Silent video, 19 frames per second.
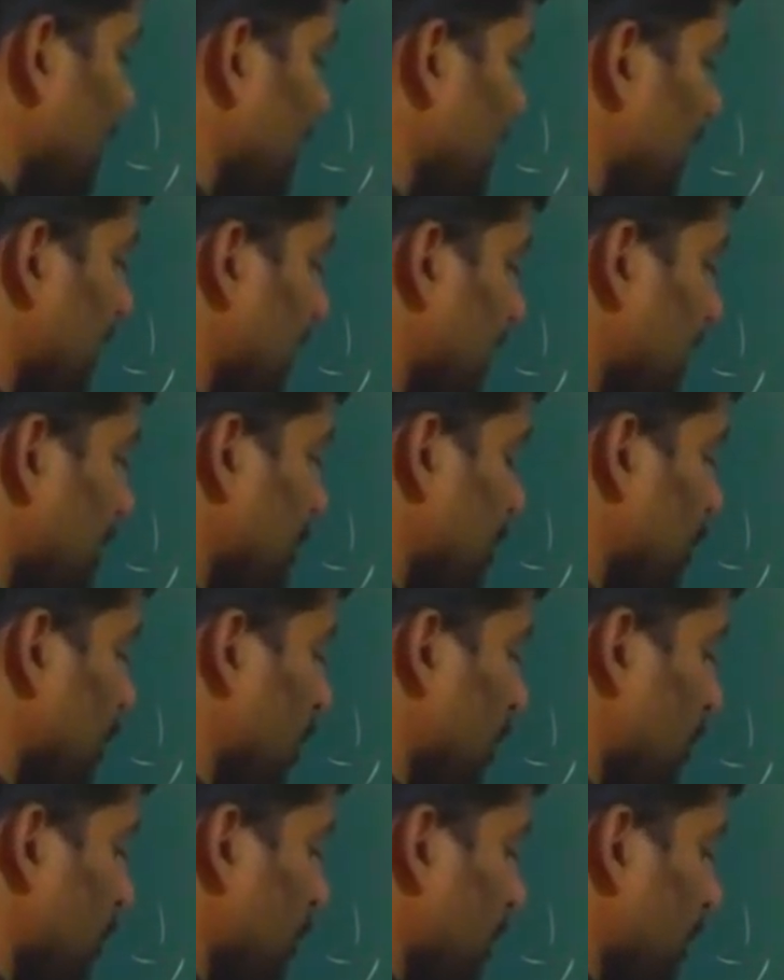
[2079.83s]
is the
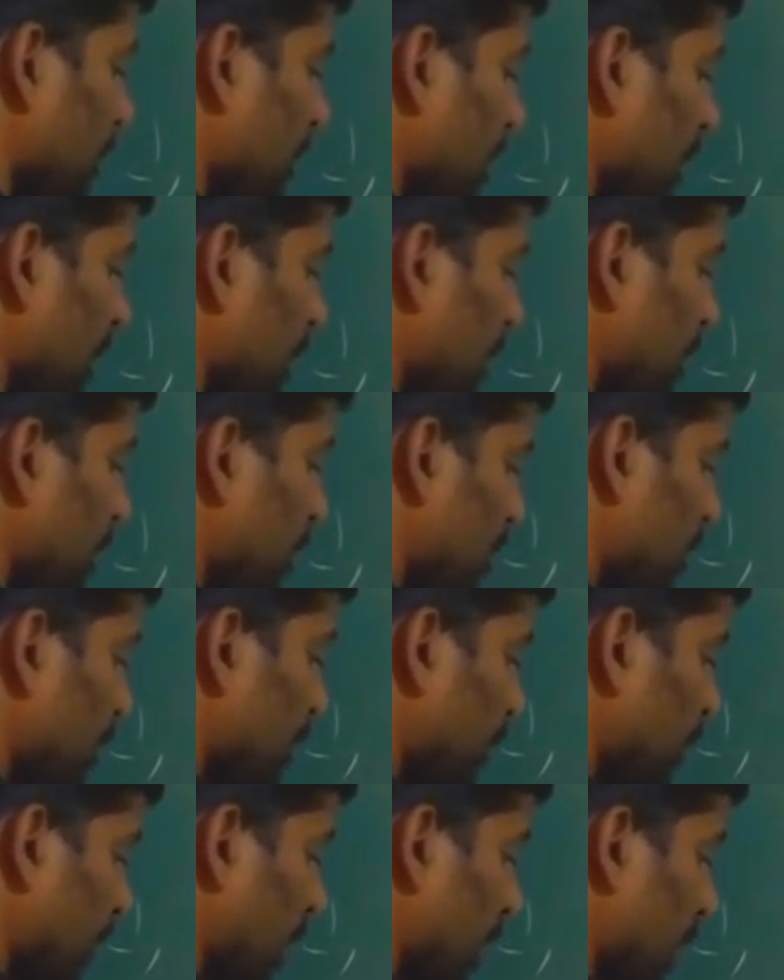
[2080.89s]
ratio of mu to
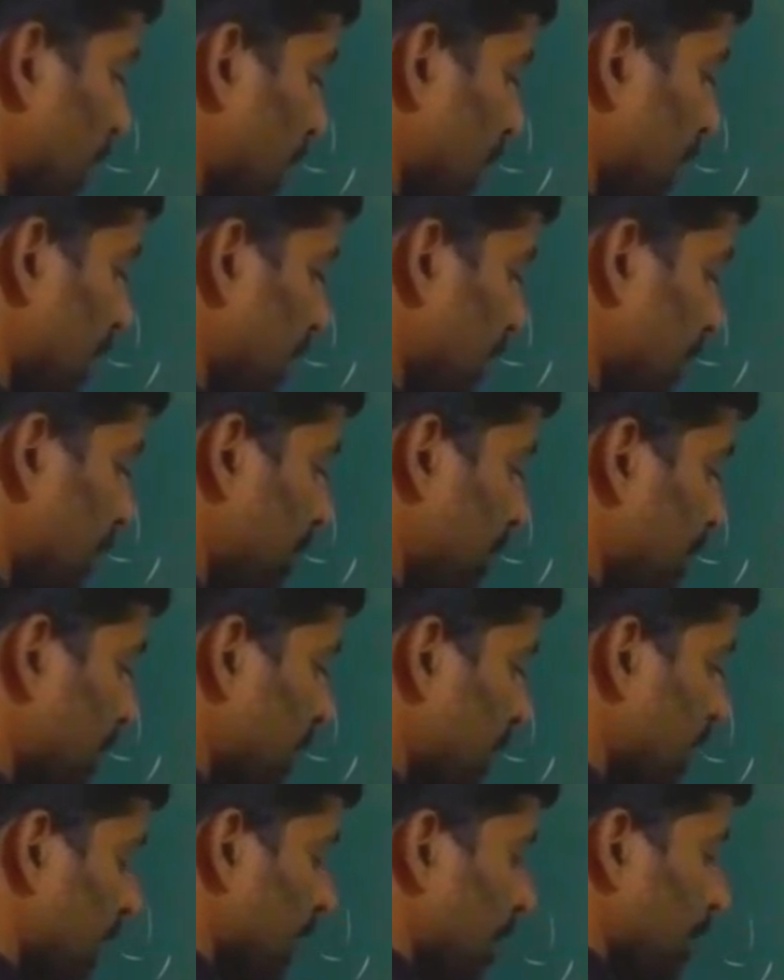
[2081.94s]
I,
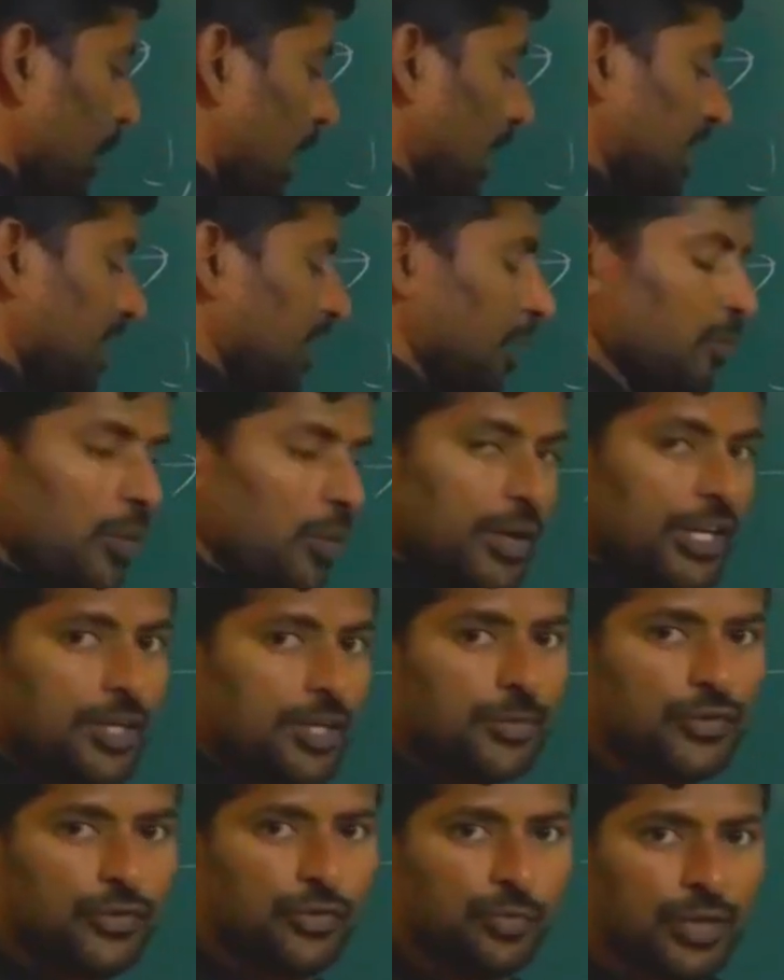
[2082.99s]
magnetic
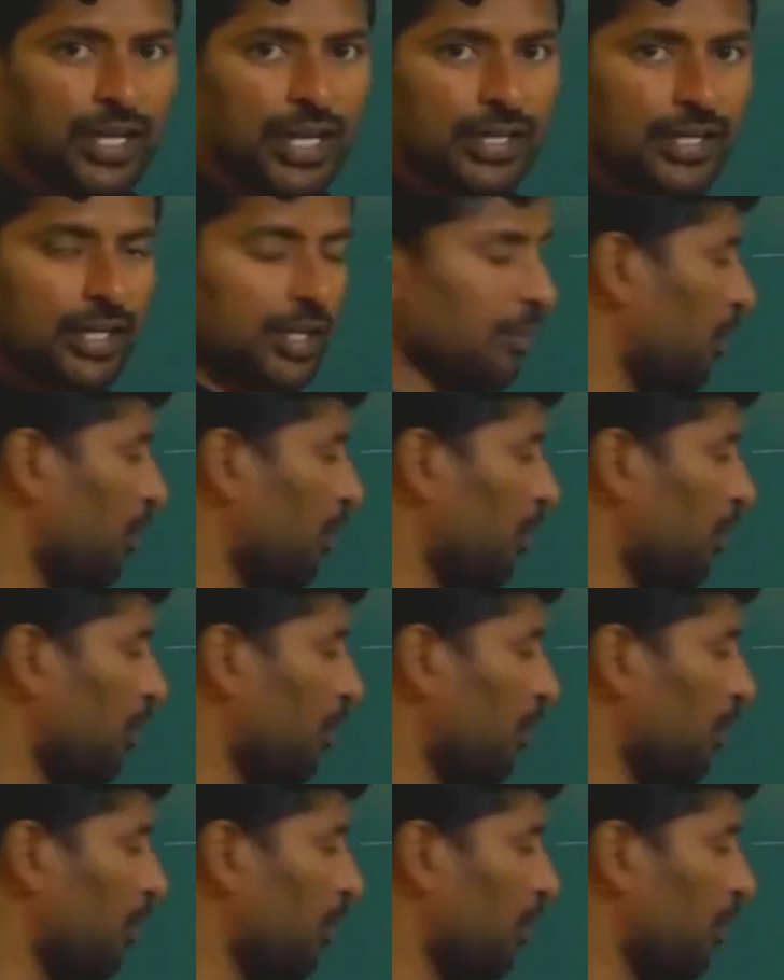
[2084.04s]
momentum to spin angular